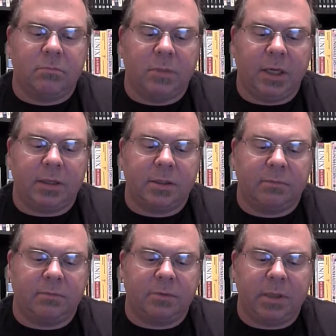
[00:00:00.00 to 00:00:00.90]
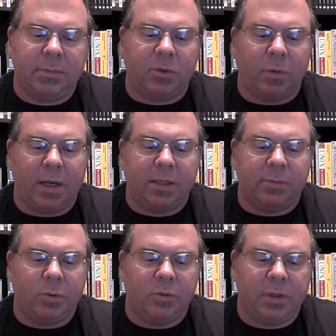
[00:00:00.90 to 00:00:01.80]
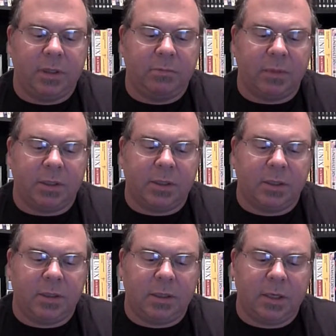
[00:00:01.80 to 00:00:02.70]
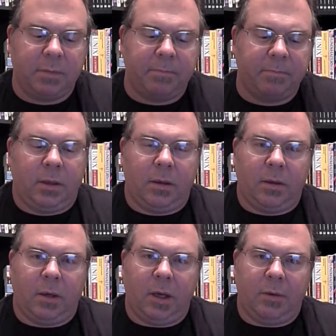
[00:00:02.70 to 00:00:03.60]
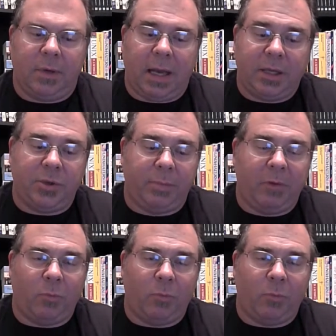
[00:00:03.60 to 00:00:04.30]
Yes, seems to wind smoothly. That's a good thing. As you've been